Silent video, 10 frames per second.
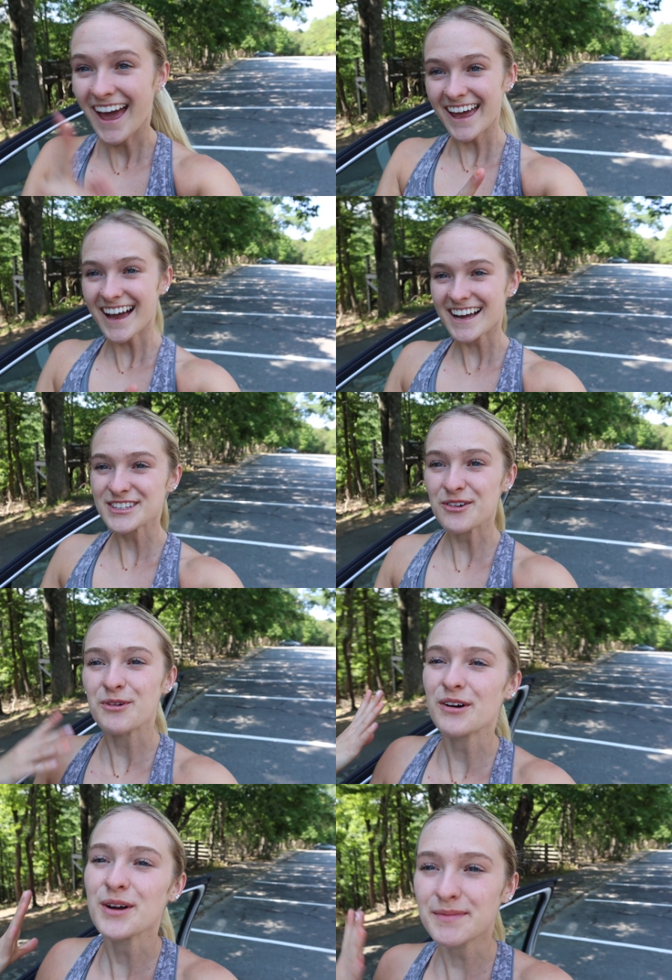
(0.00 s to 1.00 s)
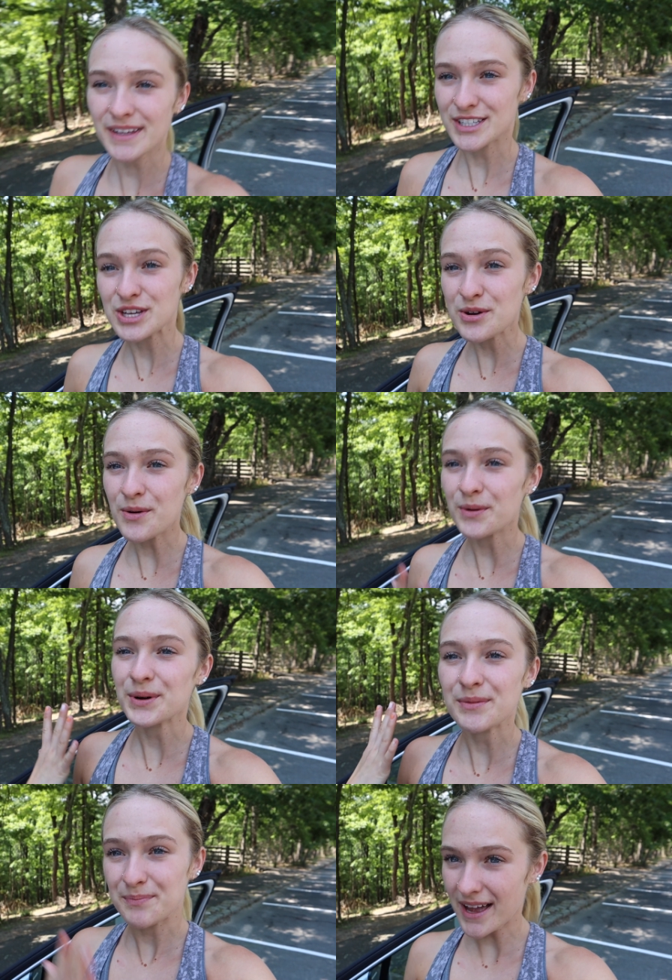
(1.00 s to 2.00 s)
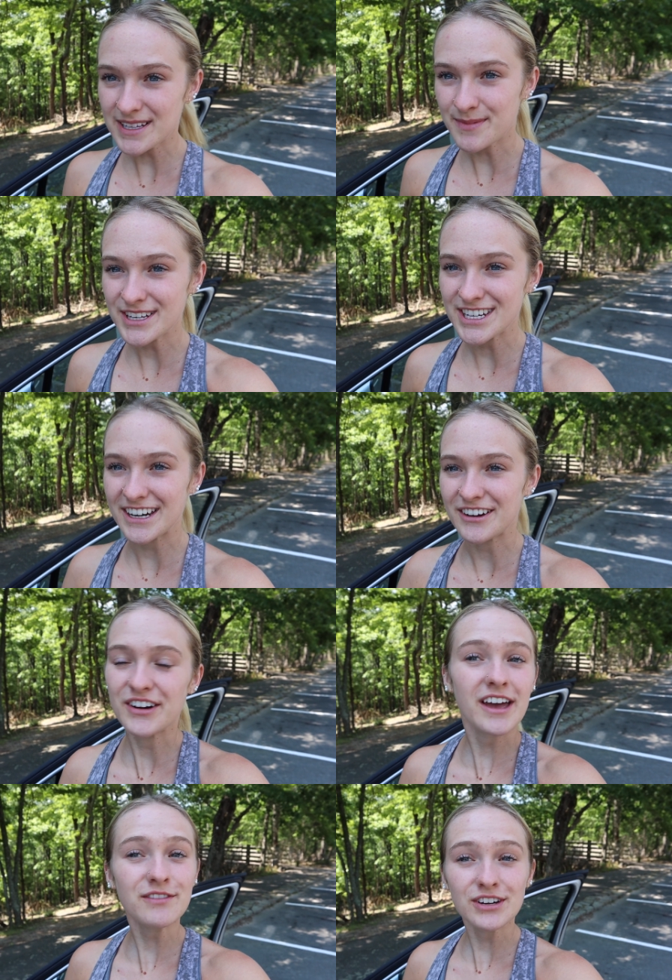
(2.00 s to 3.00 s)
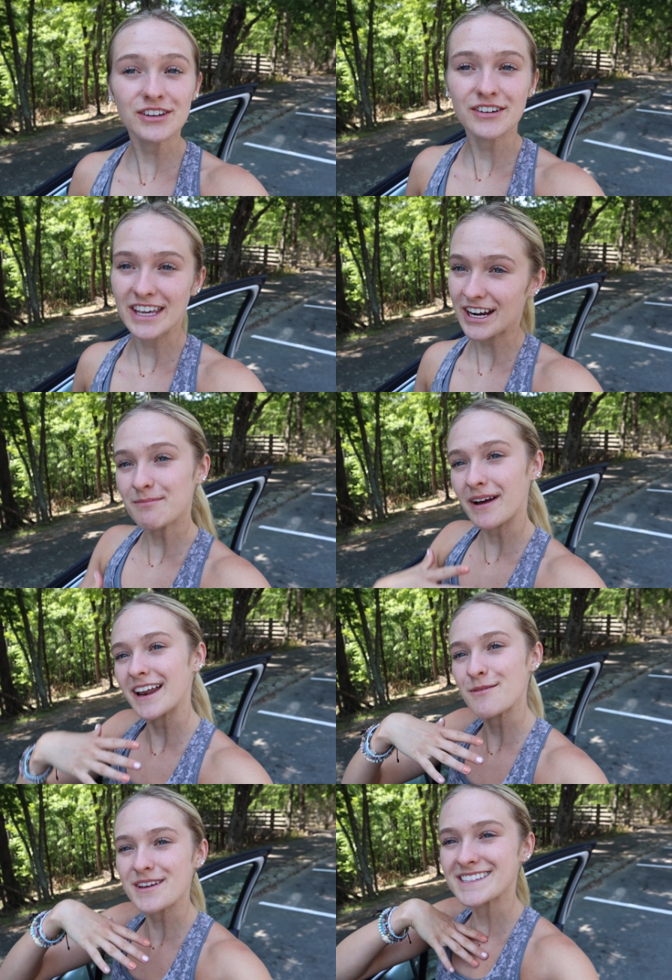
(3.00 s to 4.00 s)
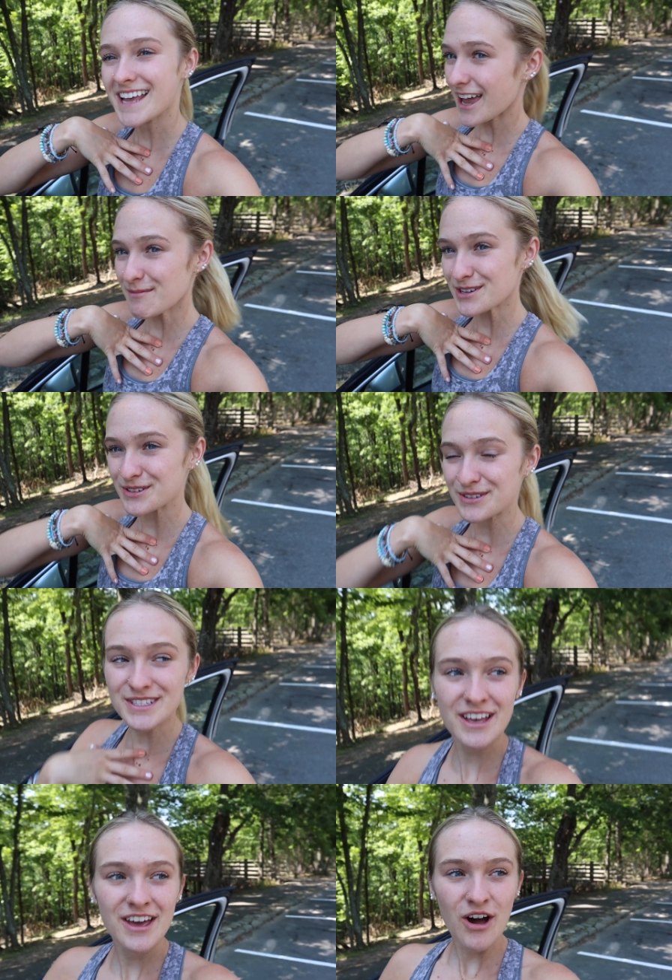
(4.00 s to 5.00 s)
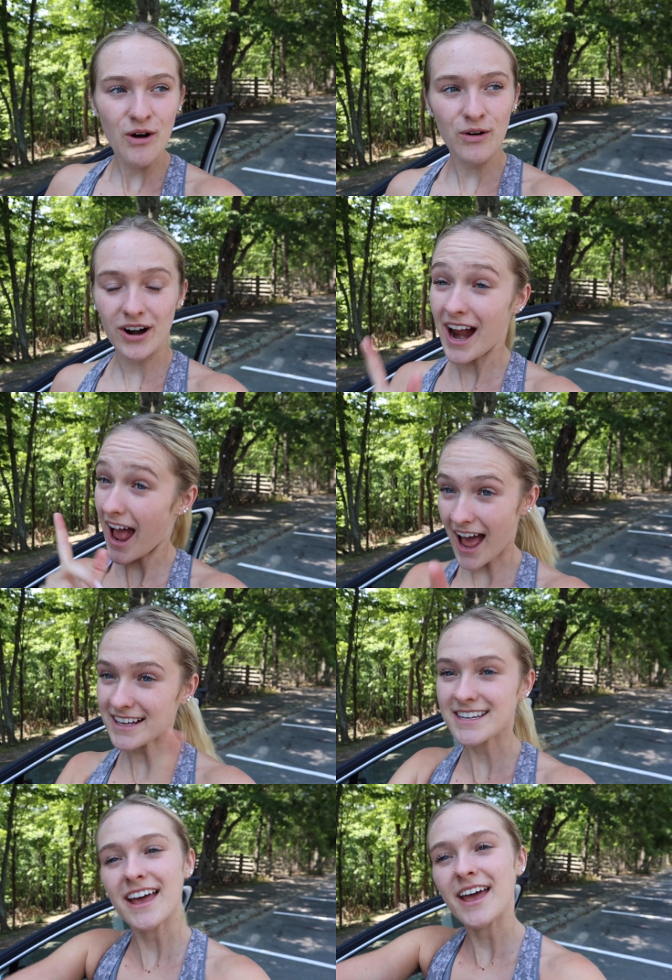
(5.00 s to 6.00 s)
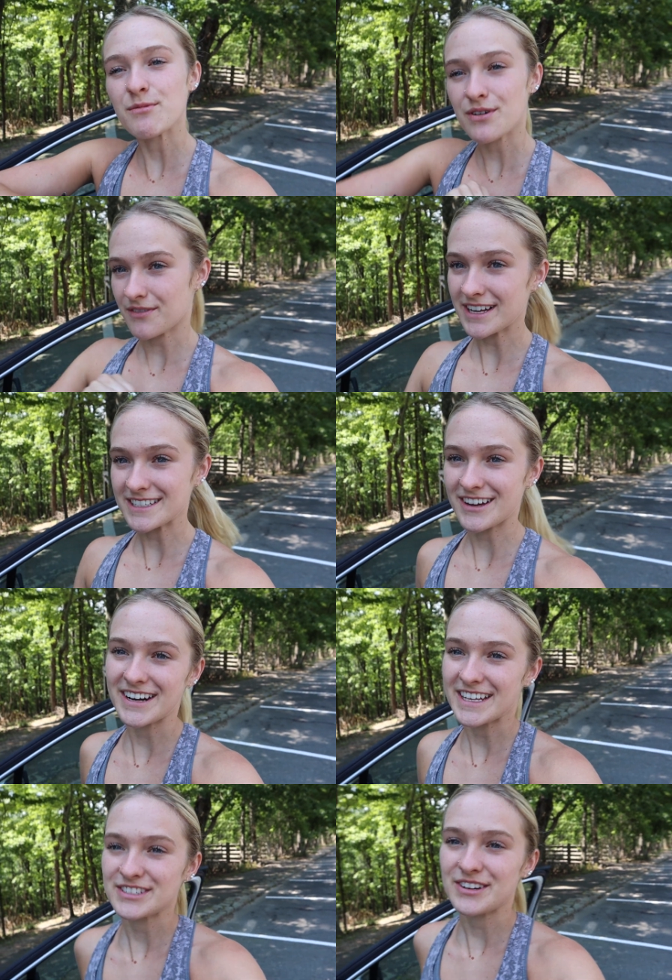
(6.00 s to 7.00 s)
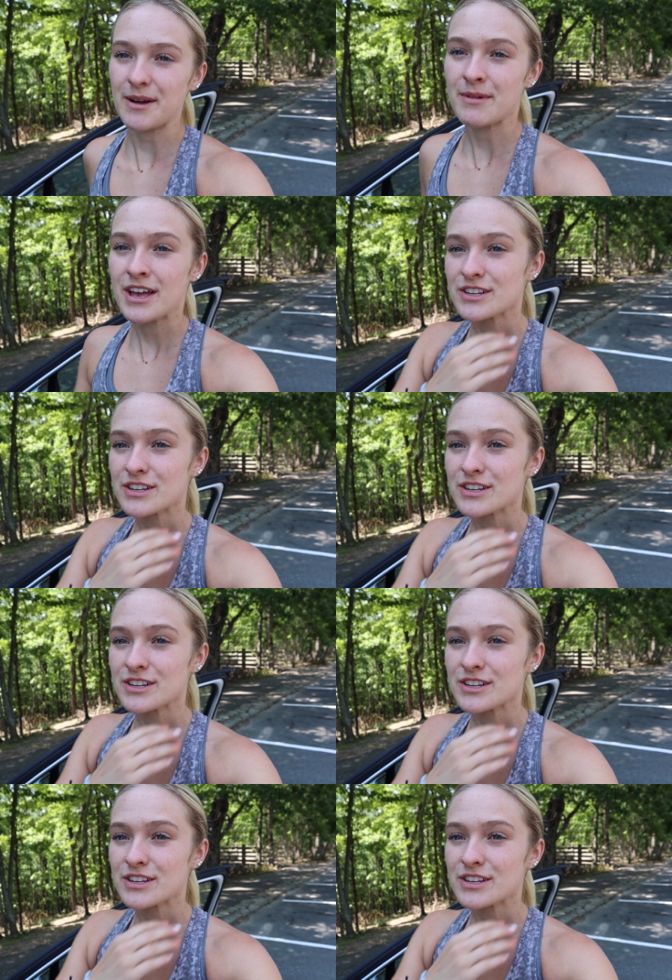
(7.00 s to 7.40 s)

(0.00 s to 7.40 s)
Hey guys, welcome to or back to my channel. If you're new here, my name is Amber Schulz or at Amber Runs on Instagram.